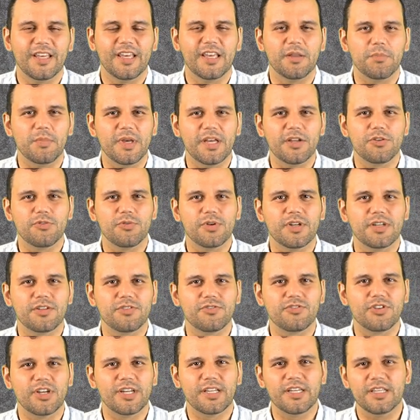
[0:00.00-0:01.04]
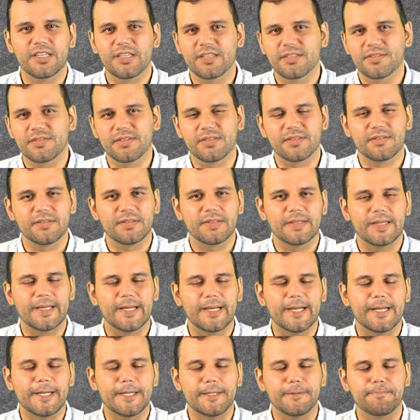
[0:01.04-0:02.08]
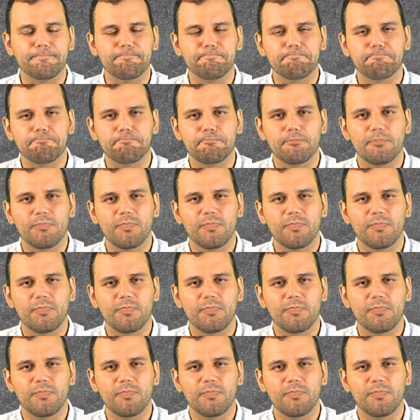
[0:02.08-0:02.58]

in Mandarin, Chinese, and um,